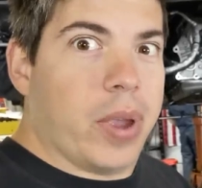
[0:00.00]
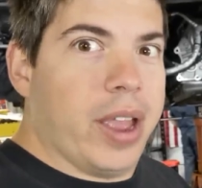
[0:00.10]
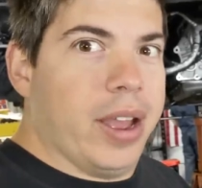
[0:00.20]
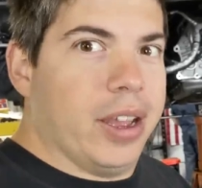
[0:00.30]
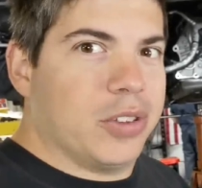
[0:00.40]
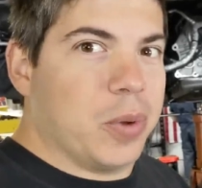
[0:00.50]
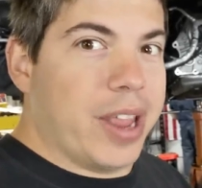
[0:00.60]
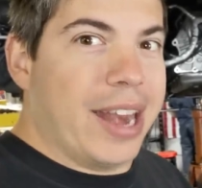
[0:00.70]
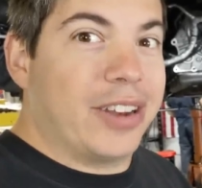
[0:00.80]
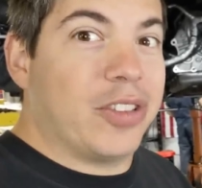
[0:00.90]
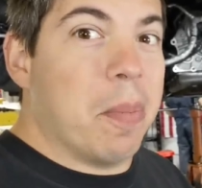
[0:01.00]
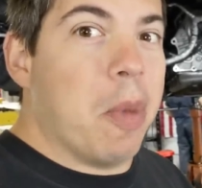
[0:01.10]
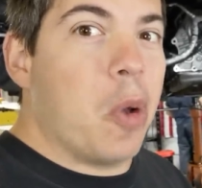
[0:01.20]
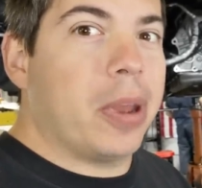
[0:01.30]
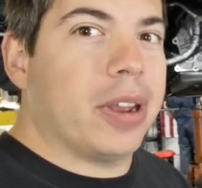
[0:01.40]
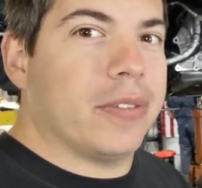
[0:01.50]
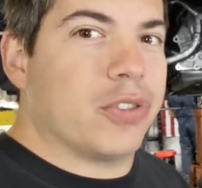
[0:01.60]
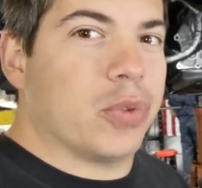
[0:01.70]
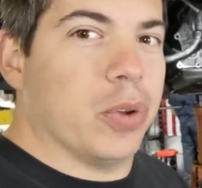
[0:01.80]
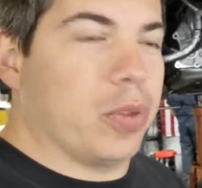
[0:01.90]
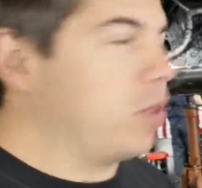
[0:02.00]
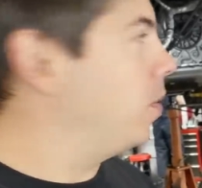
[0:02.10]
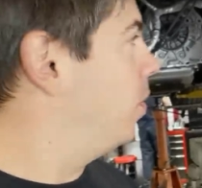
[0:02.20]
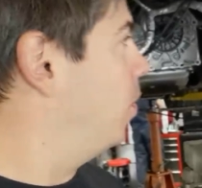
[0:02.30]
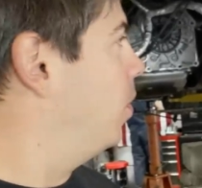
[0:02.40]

Okay, guys, we're getting to the moment of truth